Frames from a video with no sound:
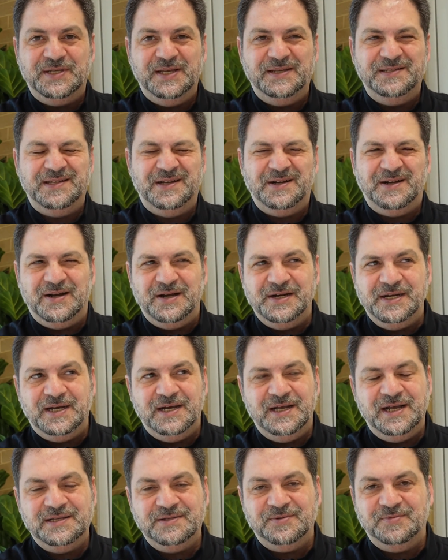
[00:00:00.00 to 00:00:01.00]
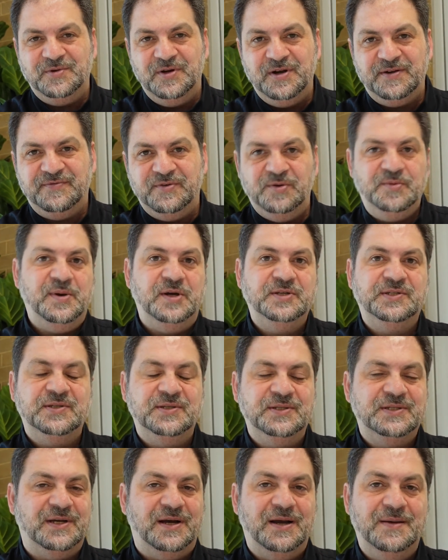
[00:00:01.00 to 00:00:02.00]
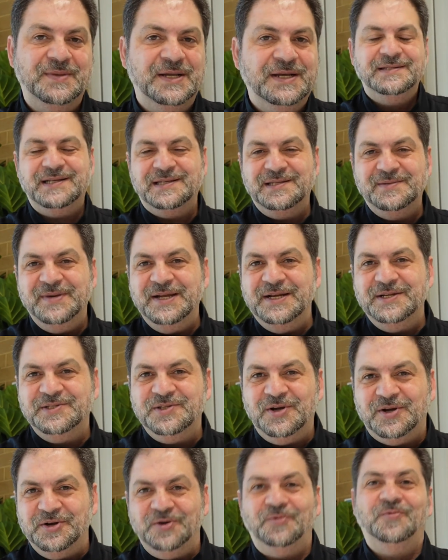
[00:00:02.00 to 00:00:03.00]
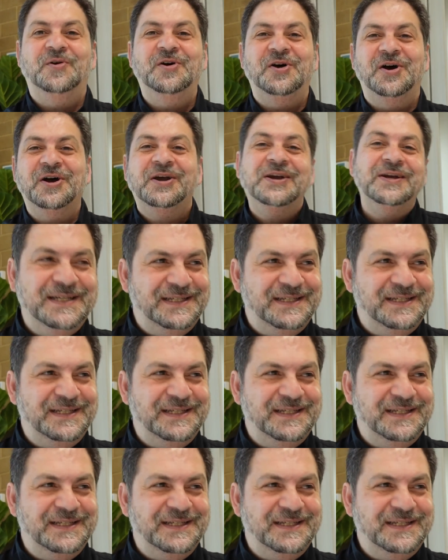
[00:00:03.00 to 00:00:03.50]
they say, oh no, it hasn't worked for me most of the time, doesn't mean it's not going to work.